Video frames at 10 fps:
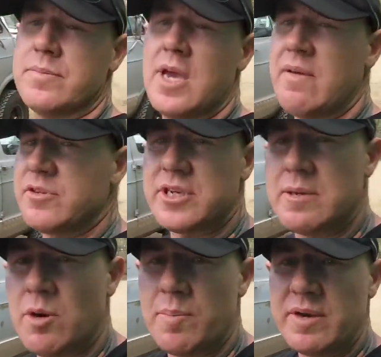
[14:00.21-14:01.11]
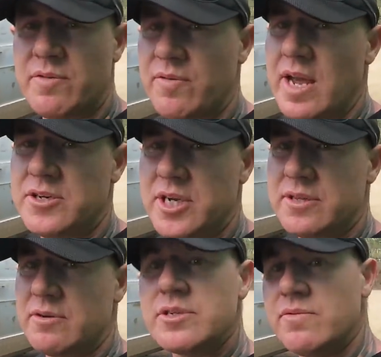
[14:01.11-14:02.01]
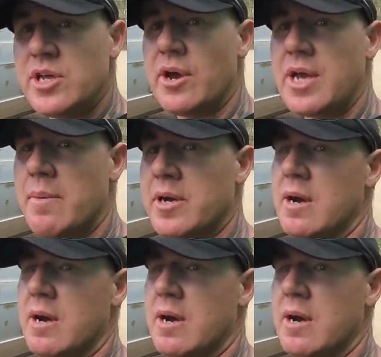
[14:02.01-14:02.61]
You haven't seen my Bedford vans yet. There is a video coming